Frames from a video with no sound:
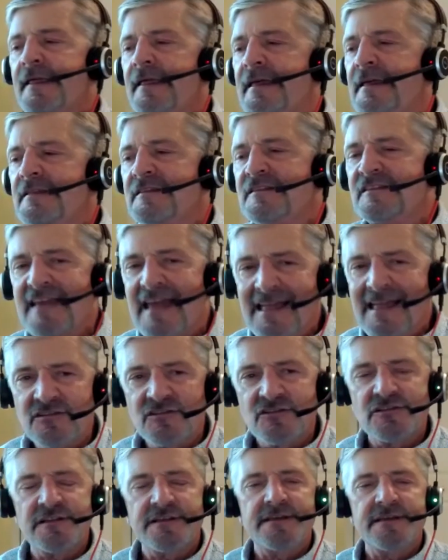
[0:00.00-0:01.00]

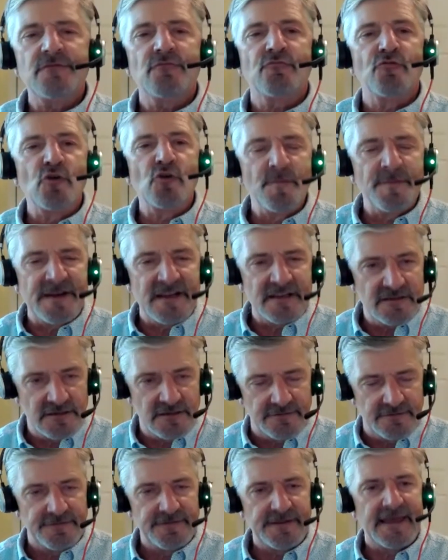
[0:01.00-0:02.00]
intensely
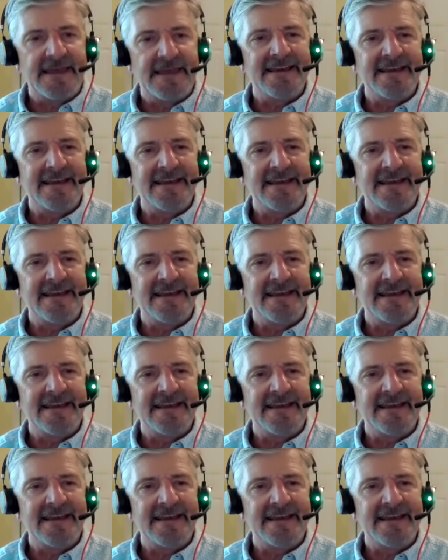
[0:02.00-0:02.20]
ruminative and